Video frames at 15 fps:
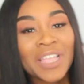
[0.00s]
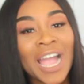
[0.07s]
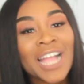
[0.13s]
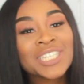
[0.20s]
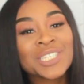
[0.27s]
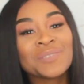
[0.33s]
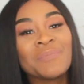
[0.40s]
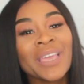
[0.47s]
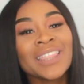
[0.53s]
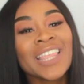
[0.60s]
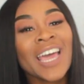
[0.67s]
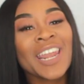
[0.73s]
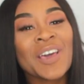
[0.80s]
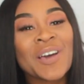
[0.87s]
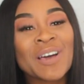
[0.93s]
I just made
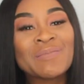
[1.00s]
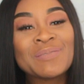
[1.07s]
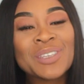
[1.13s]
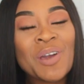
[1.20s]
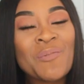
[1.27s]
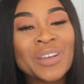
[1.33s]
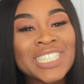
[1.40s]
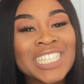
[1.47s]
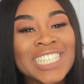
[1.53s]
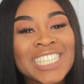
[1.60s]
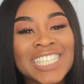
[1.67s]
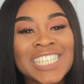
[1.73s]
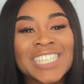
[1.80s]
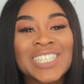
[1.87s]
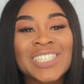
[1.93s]
that up. You know when
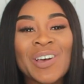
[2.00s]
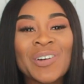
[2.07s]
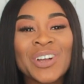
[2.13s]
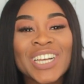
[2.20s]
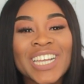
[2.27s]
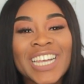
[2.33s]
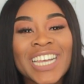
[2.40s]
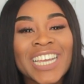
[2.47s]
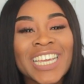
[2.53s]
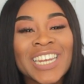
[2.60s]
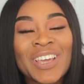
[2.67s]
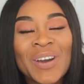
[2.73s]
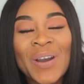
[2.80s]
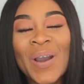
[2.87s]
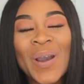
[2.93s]
Jesus is so
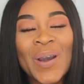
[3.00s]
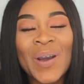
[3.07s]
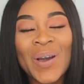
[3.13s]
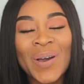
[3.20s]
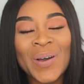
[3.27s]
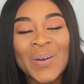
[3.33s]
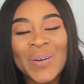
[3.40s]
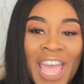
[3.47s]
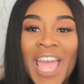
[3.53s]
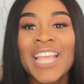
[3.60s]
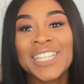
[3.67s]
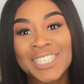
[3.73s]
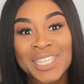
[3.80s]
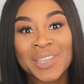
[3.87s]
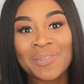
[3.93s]
good?
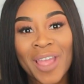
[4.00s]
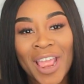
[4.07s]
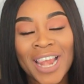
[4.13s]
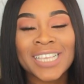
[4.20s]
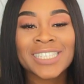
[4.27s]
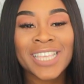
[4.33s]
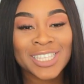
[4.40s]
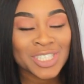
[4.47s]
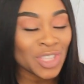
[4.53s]
Anyway, let's get